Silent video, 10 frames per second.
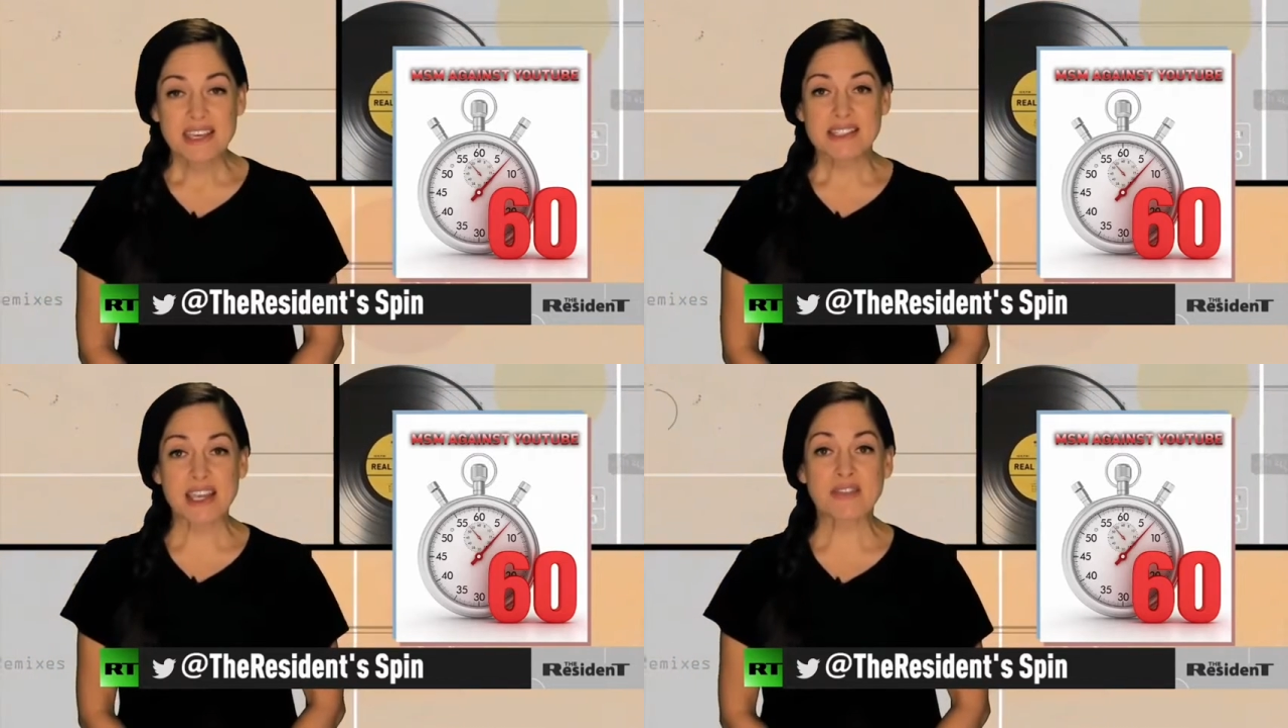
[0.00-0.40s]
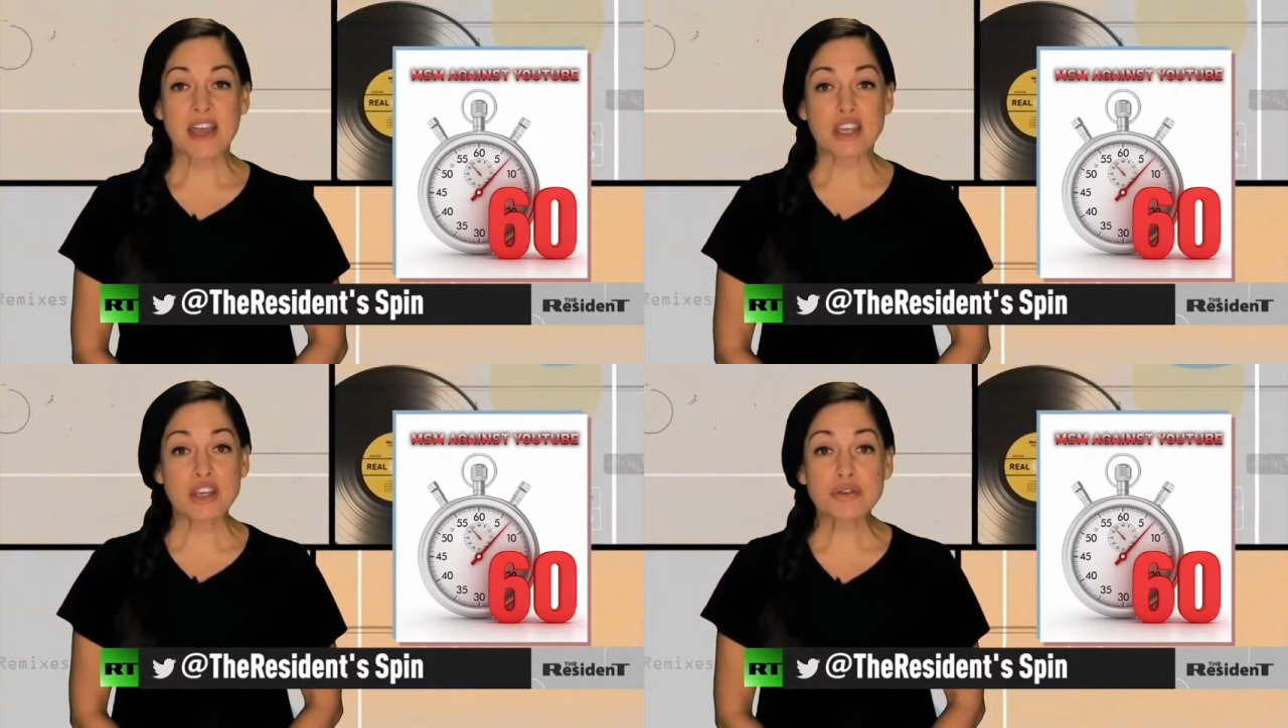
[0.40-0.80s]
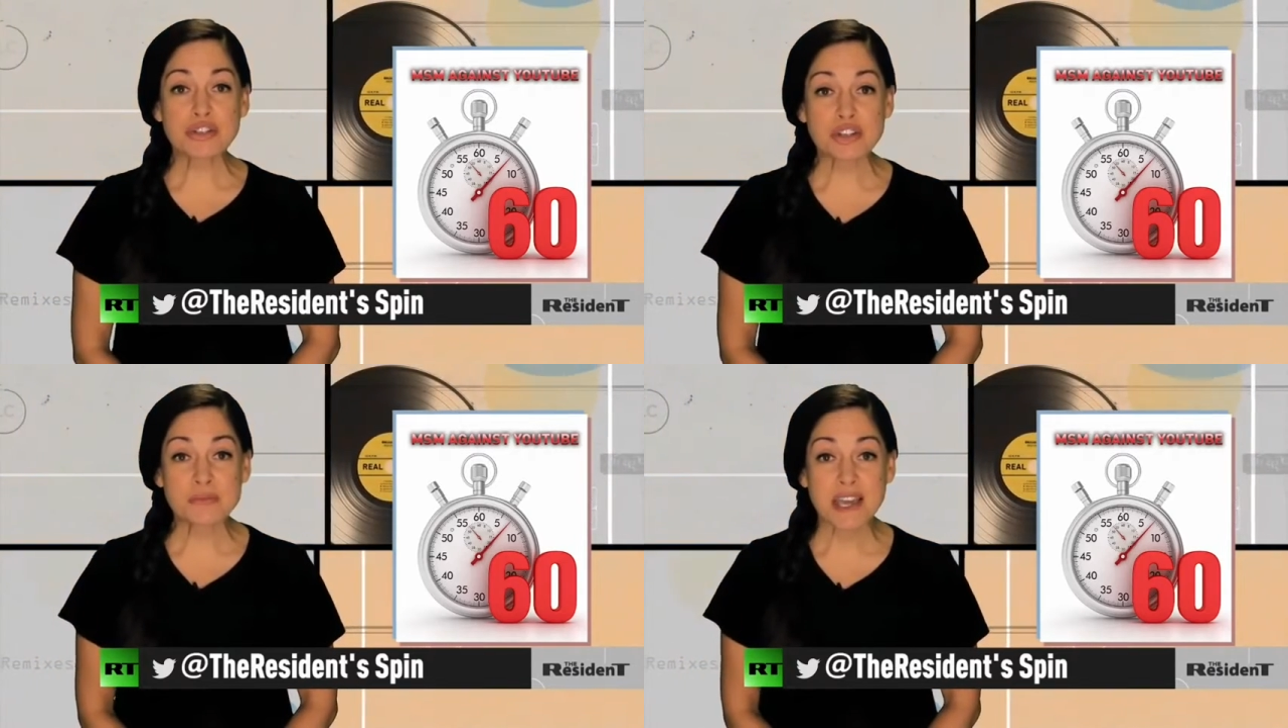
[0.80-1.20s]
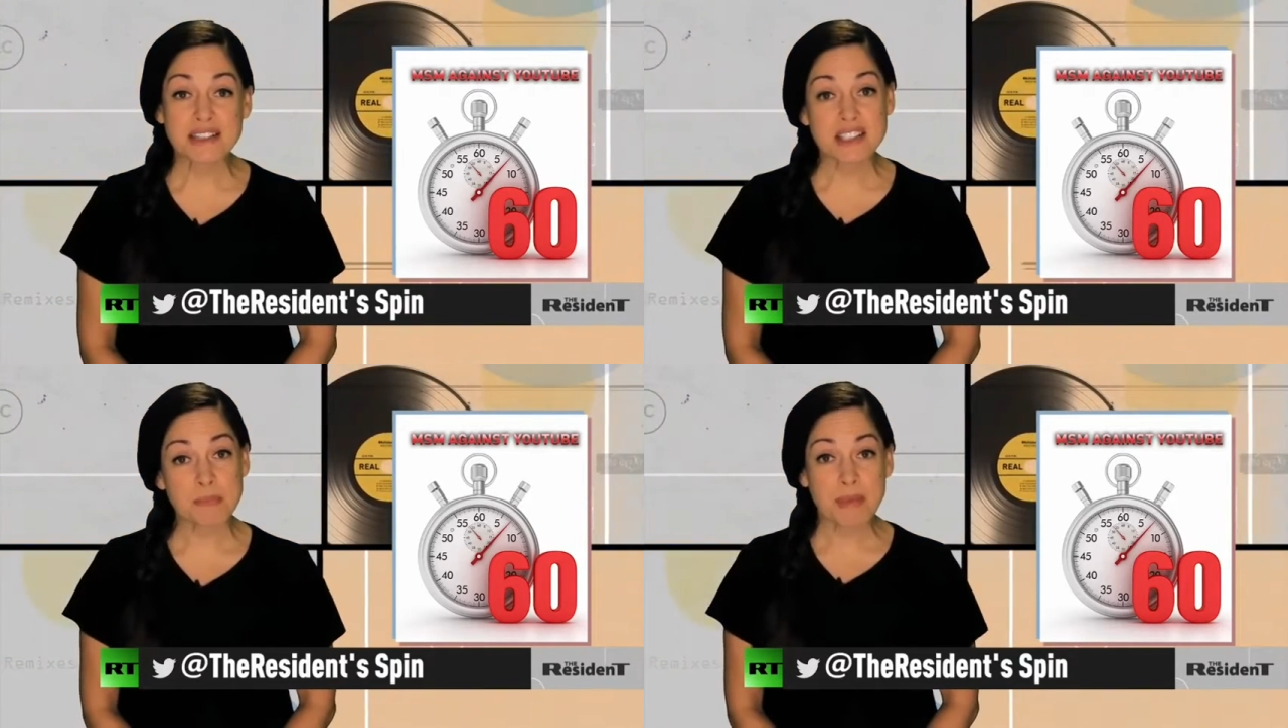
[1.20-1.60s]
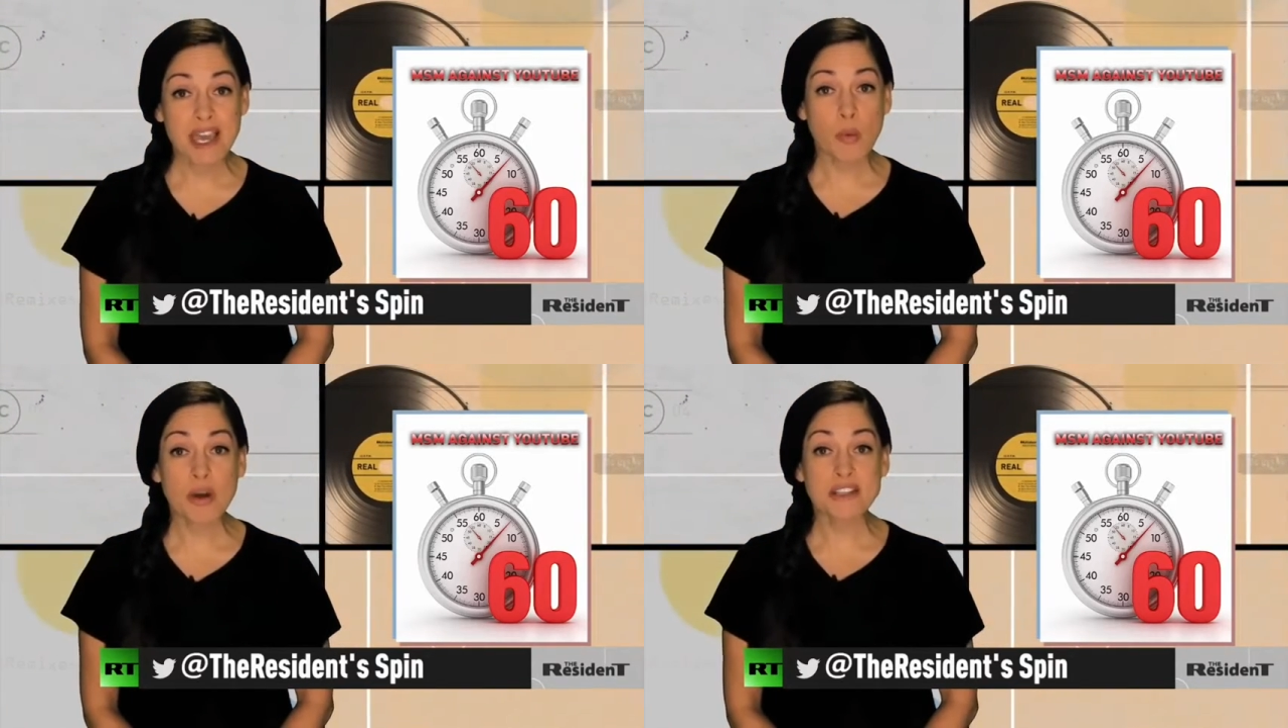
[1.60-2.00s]
saying that YouTube gets to
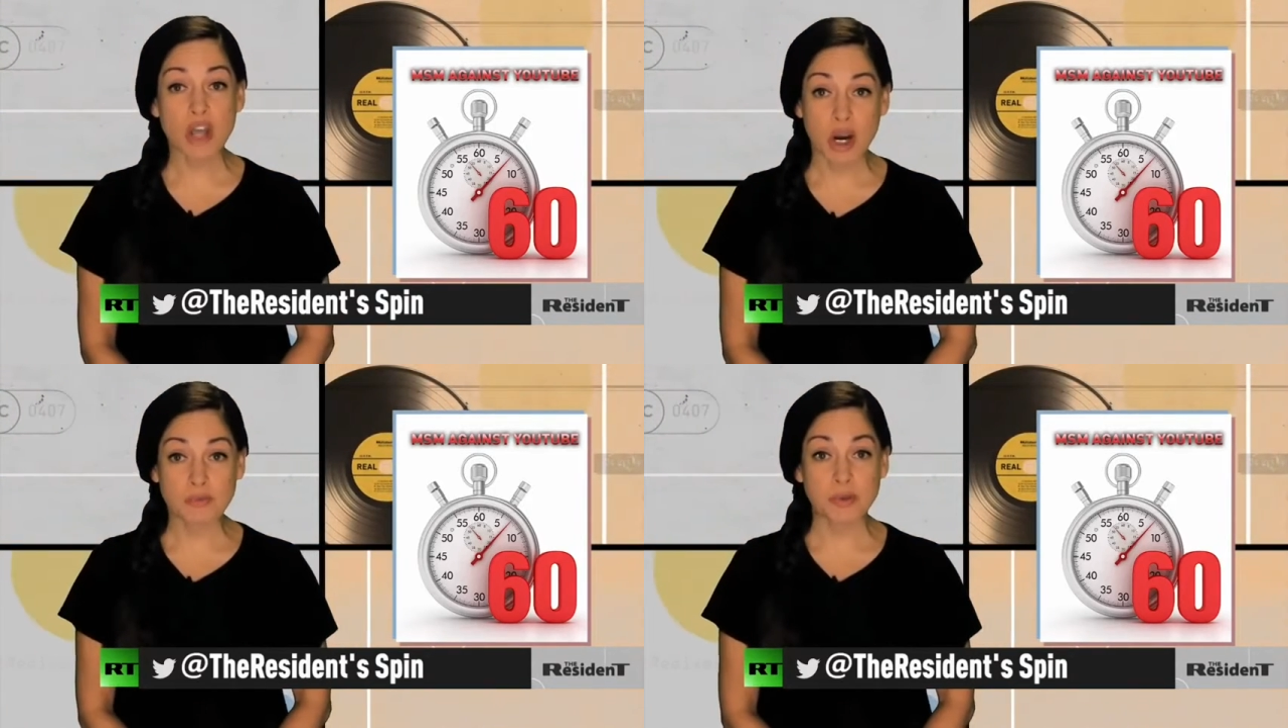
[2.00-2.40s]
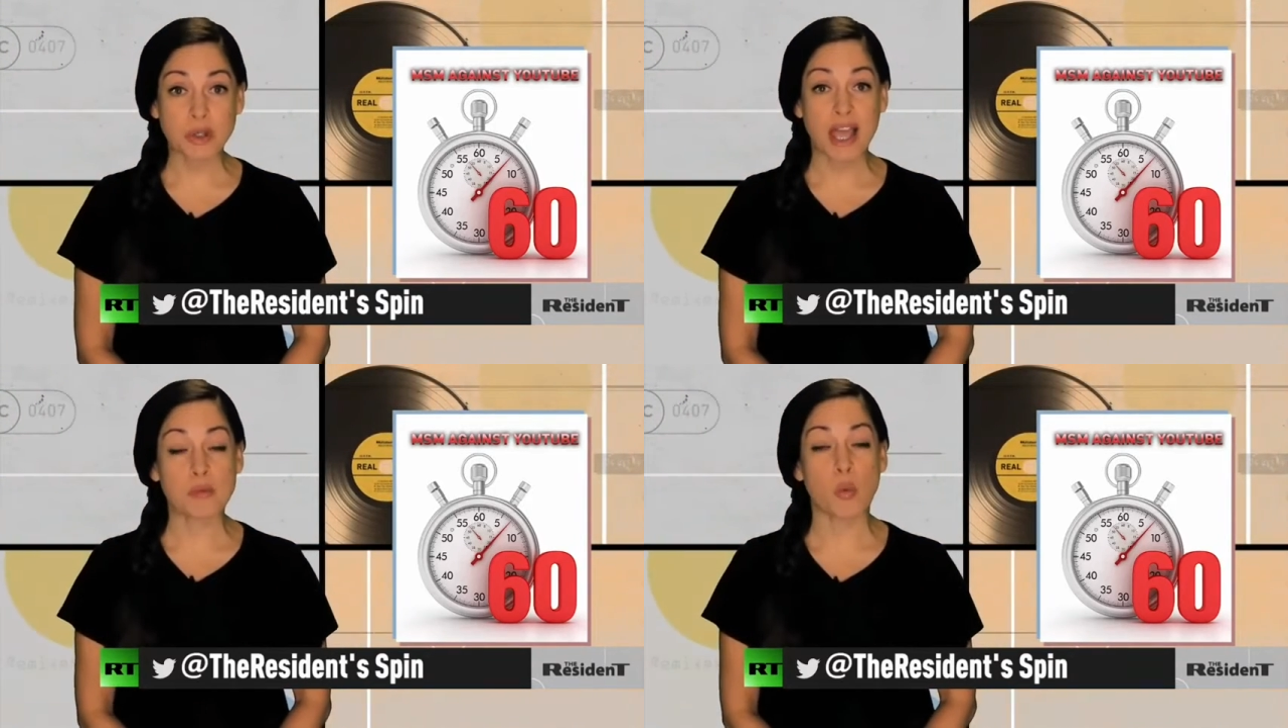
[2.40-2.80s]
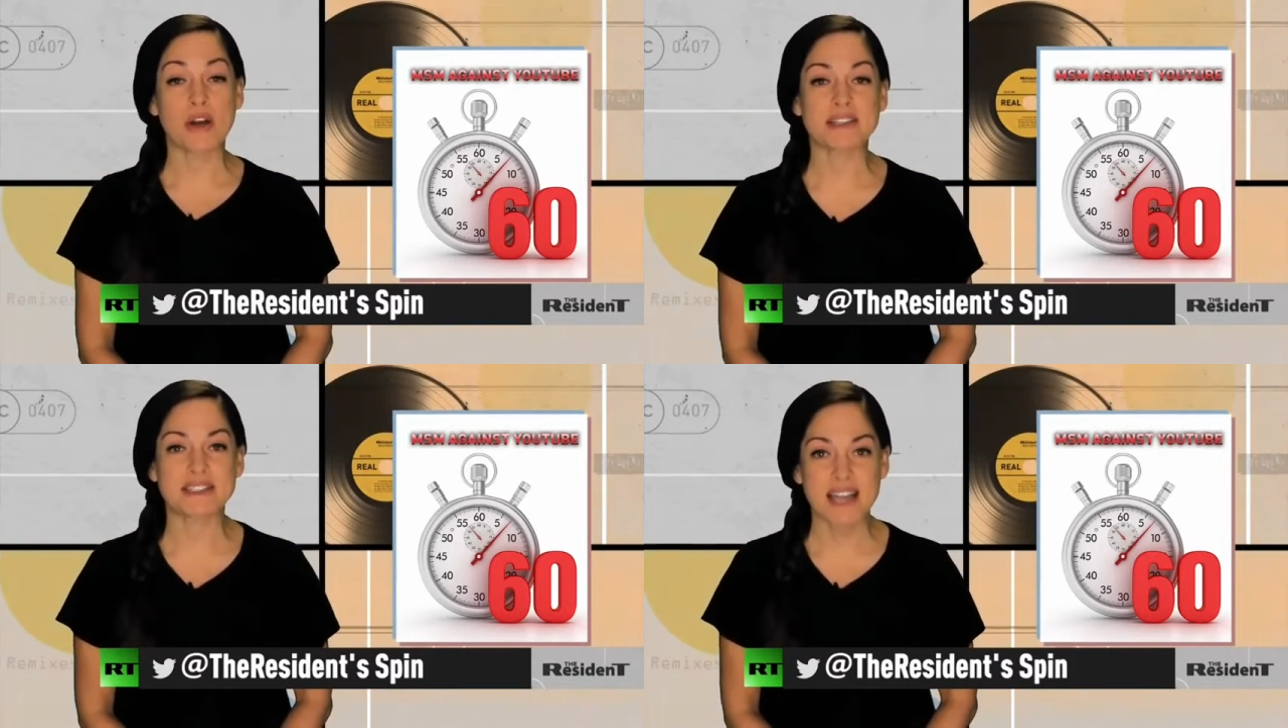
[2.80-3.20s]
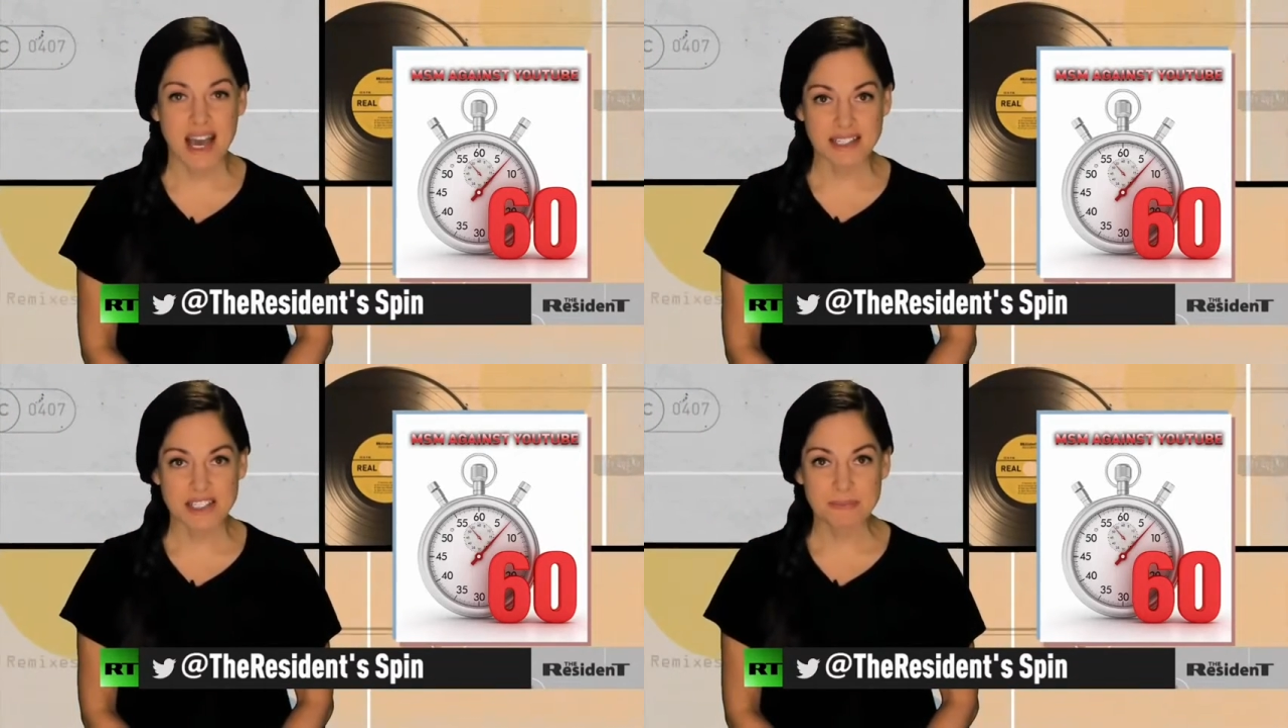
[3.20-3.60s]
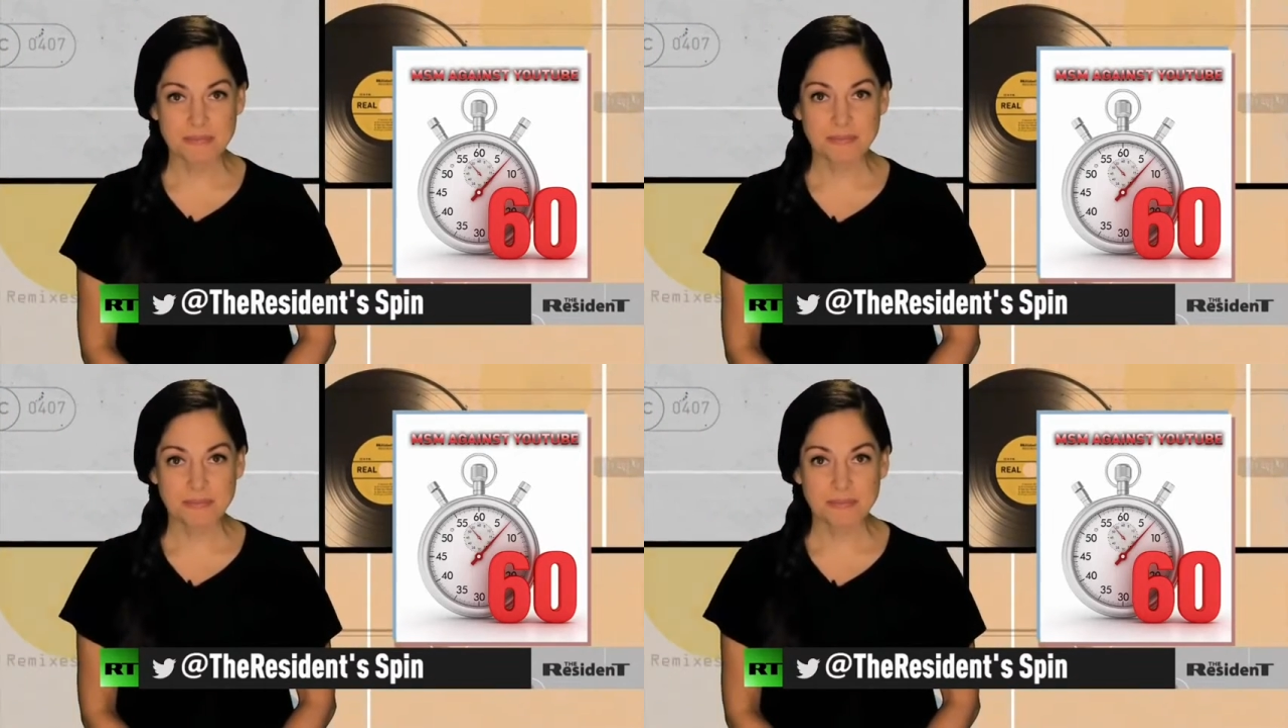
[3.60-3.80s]
pick what is harmful and what is not.